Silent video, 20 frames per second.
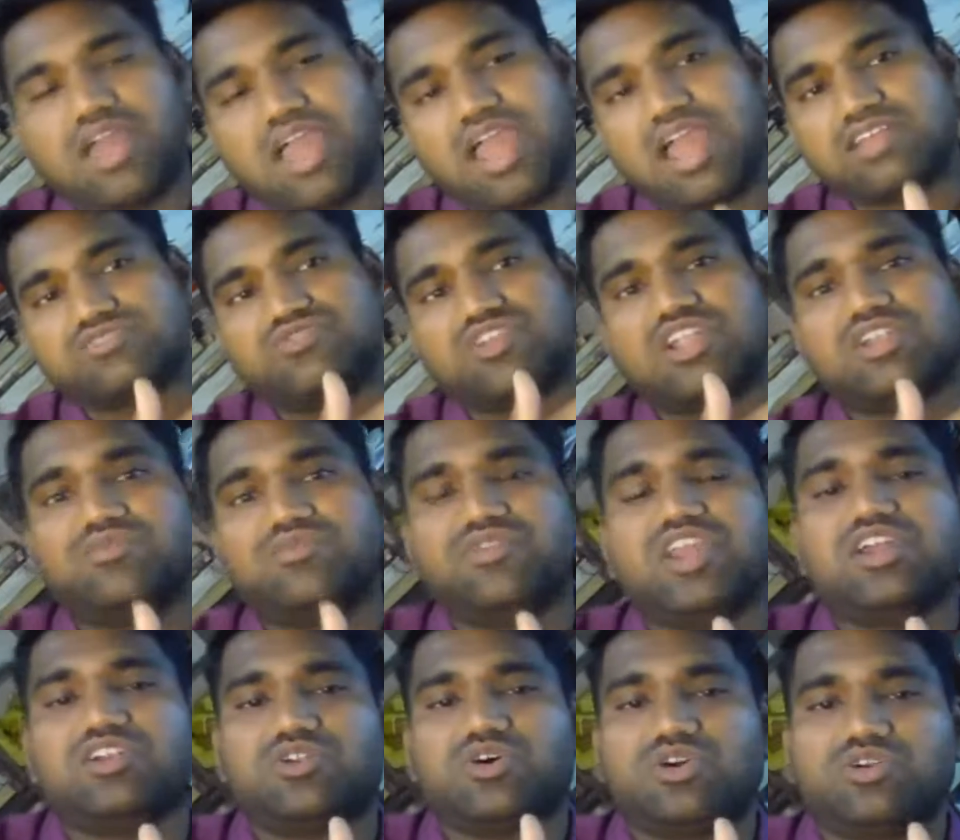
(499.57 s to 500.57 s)
As we
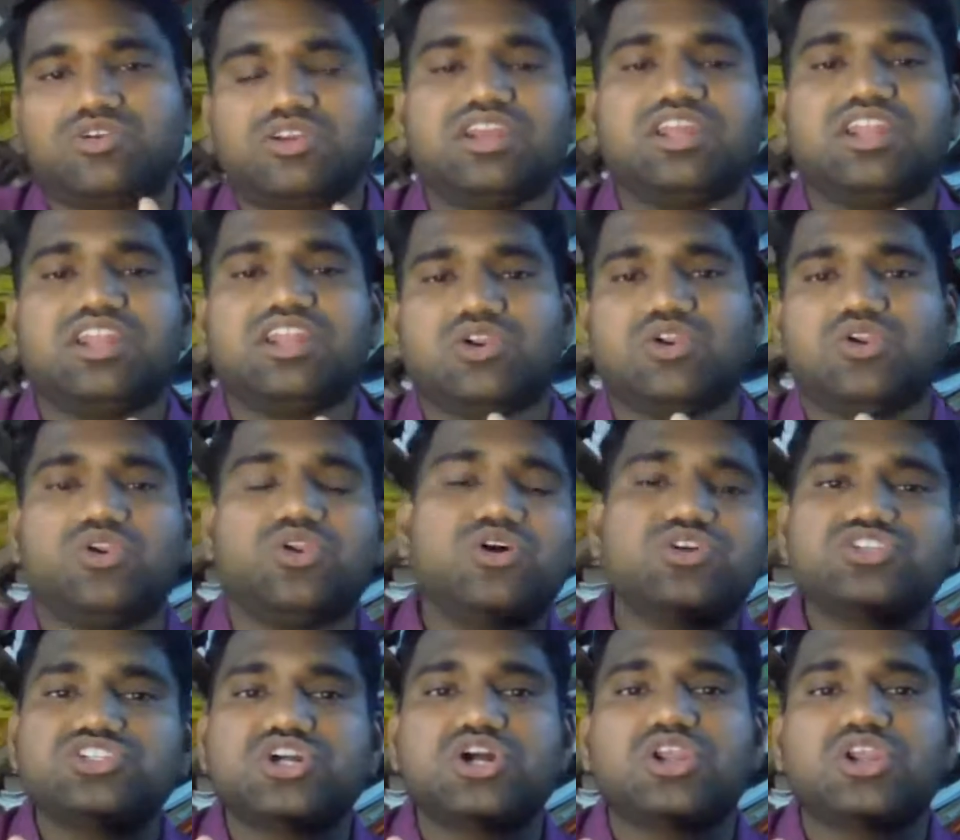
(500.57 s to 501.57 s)
are talking in a
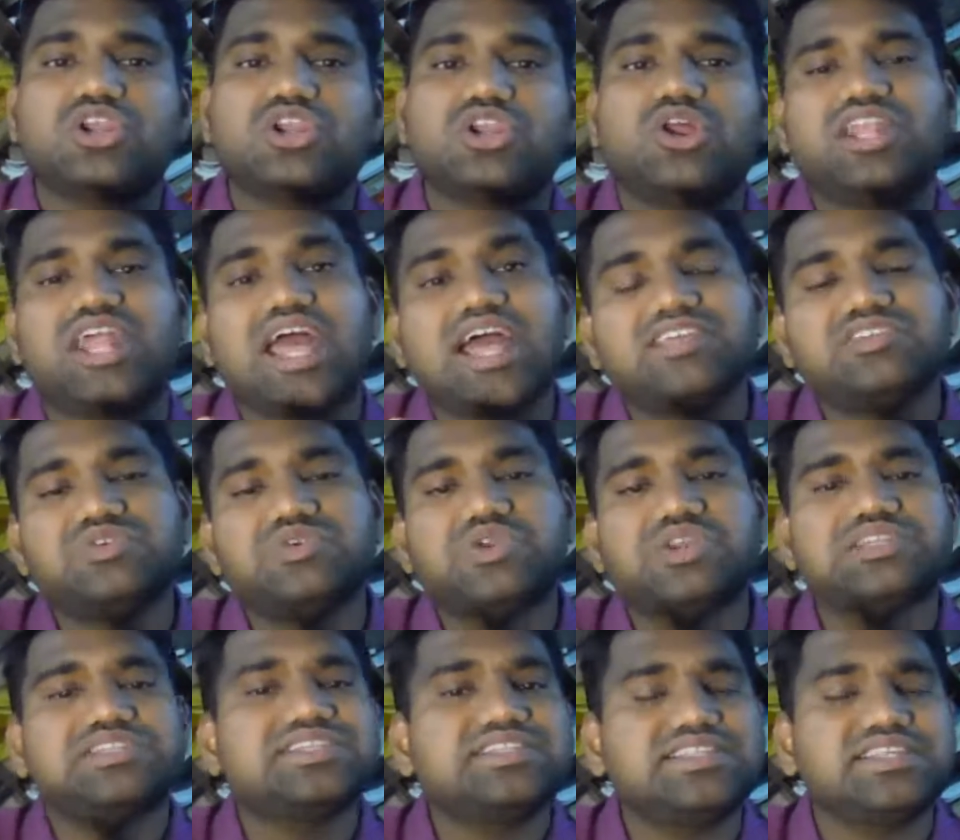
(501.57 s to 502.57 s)
chronological order, as you
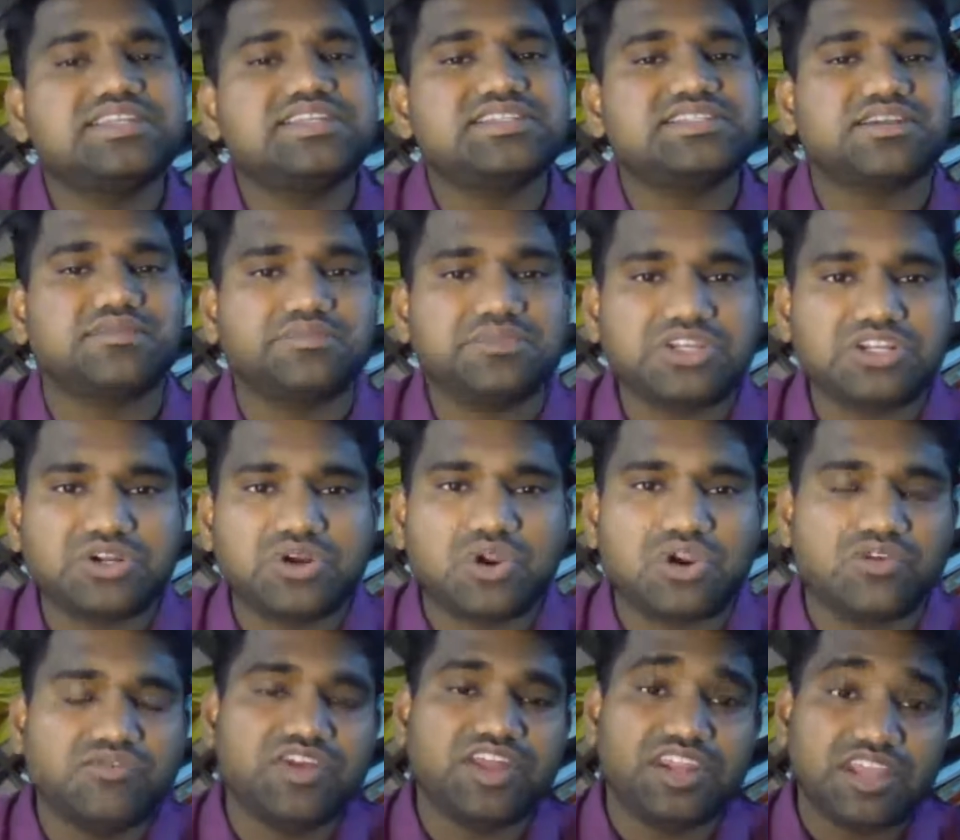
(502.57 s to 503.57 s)
can see, there is something
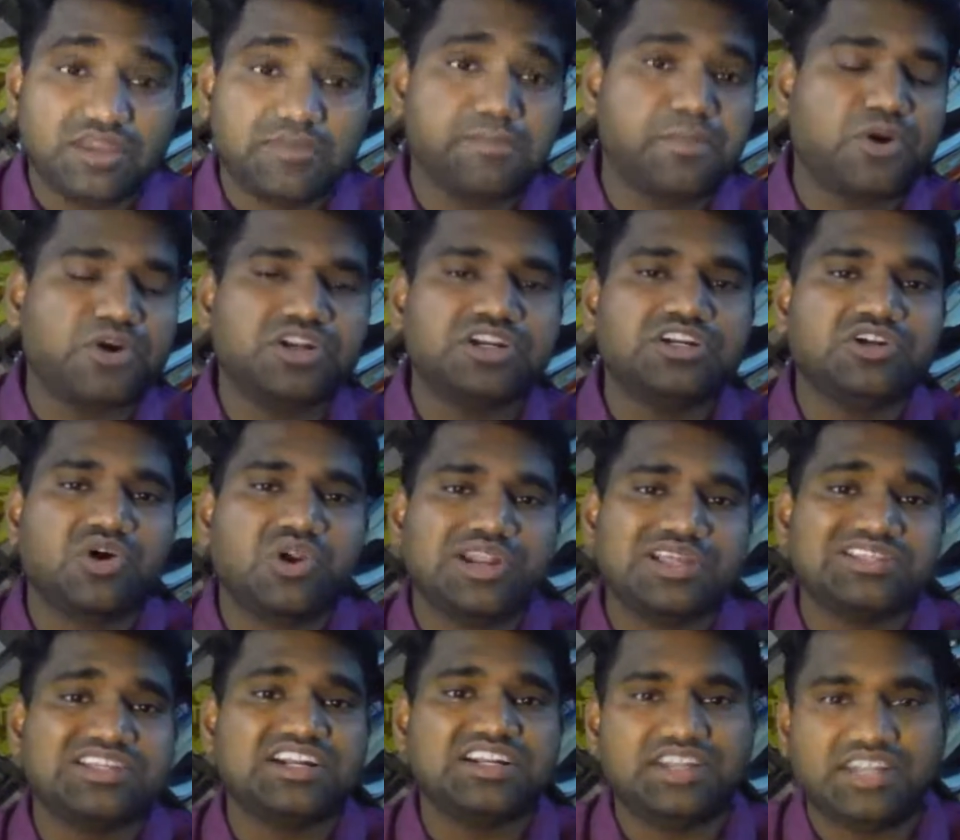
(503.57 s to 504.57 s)
called, very important,
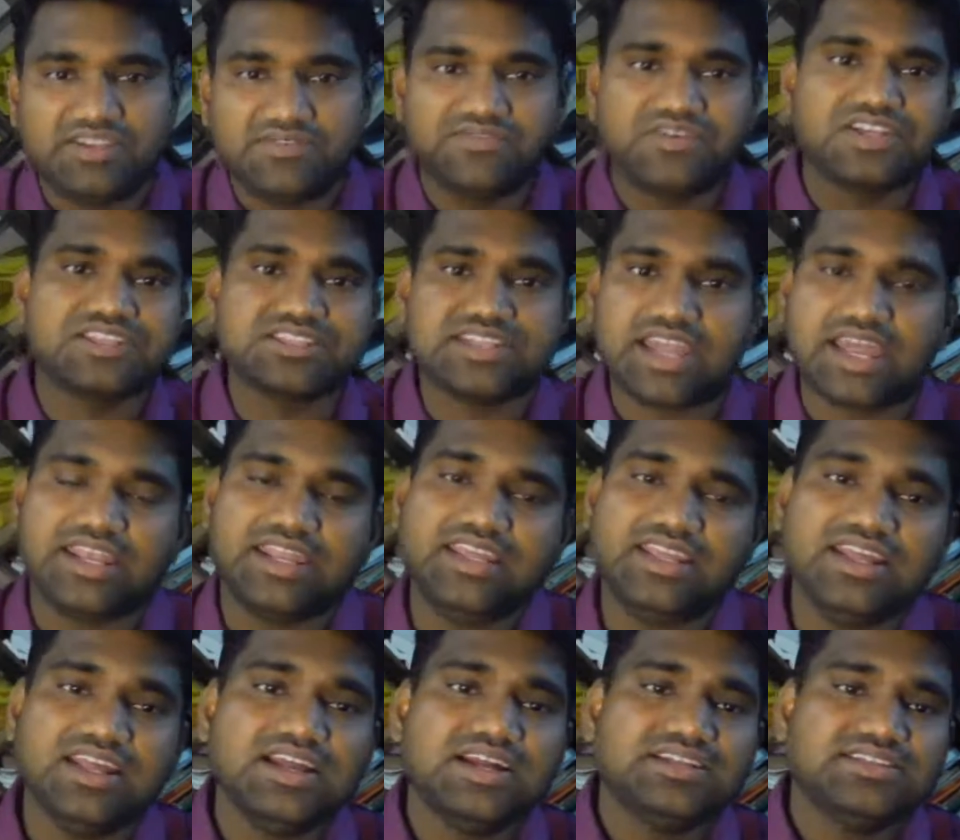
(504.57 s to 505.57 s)
called as a TIFA
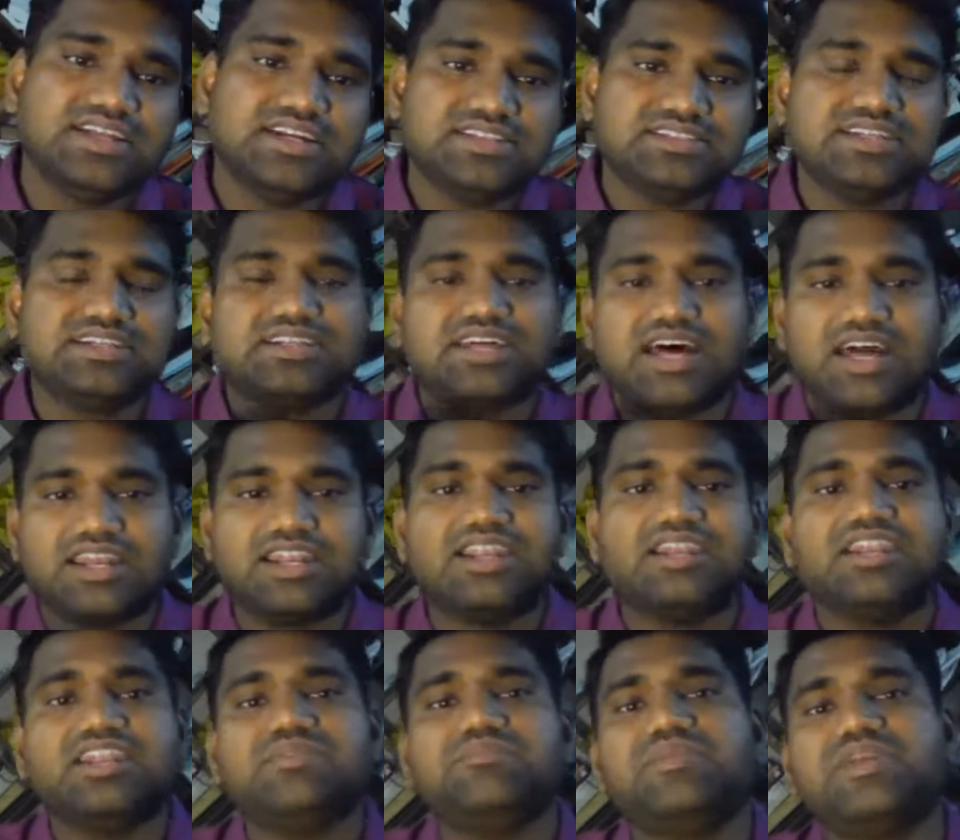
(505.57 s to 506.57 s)
scanning. That is a
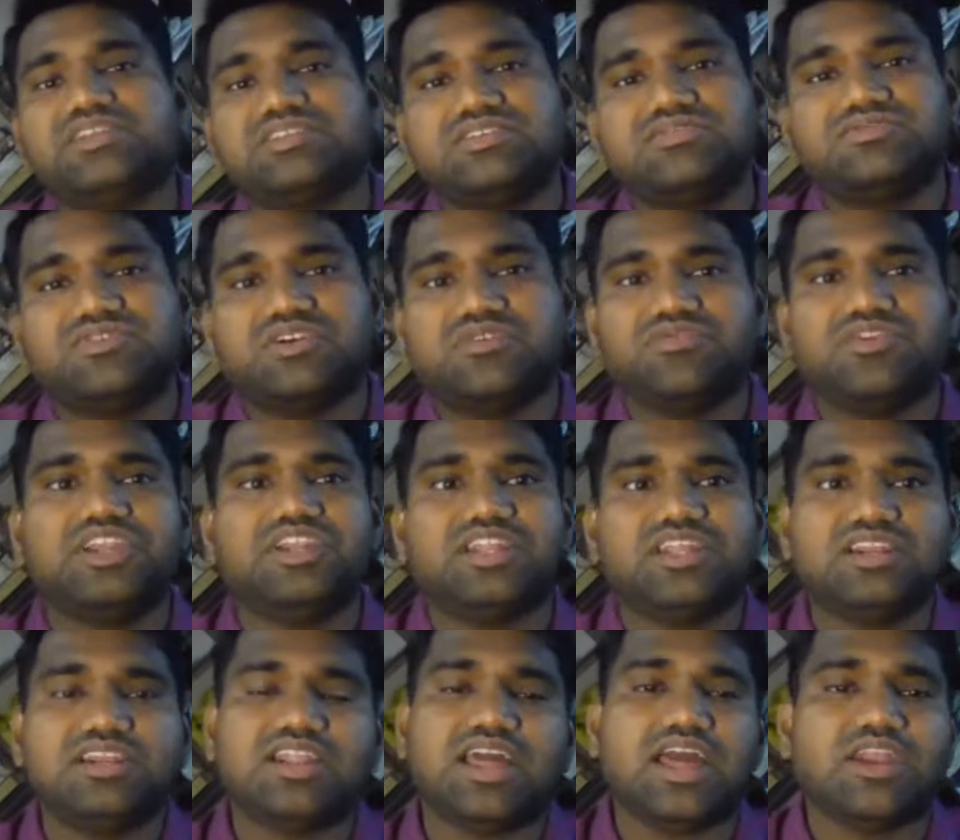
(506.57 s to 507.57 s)
targeted imaging for
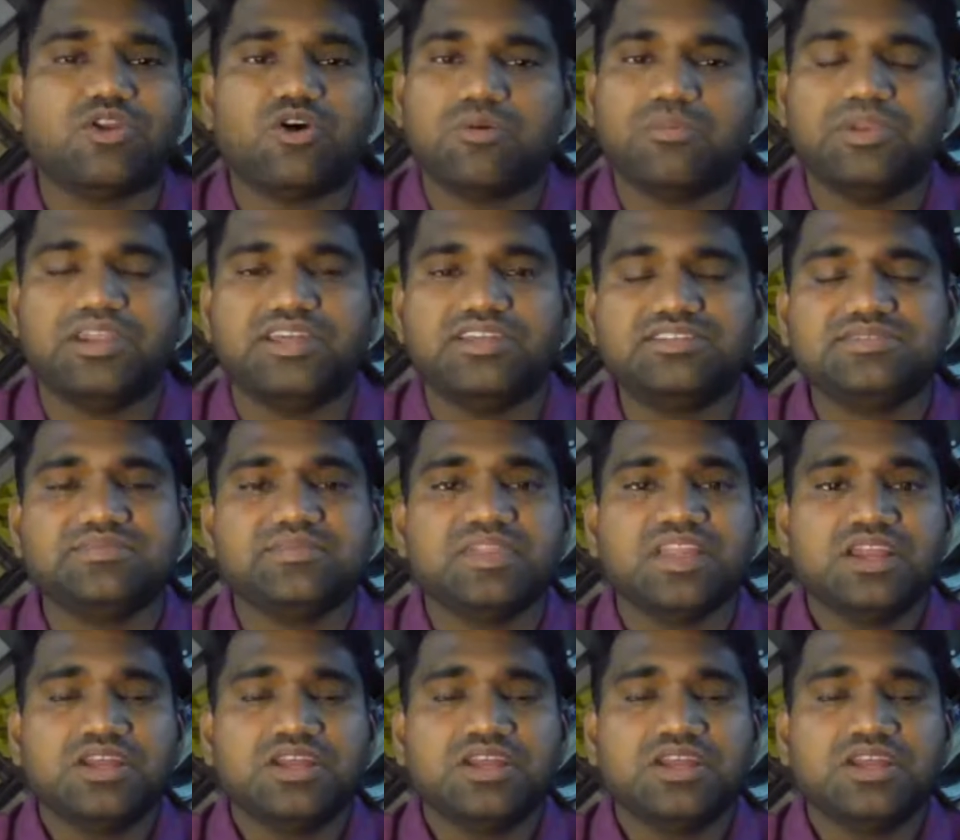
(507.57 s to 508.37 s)
fetal anomalies.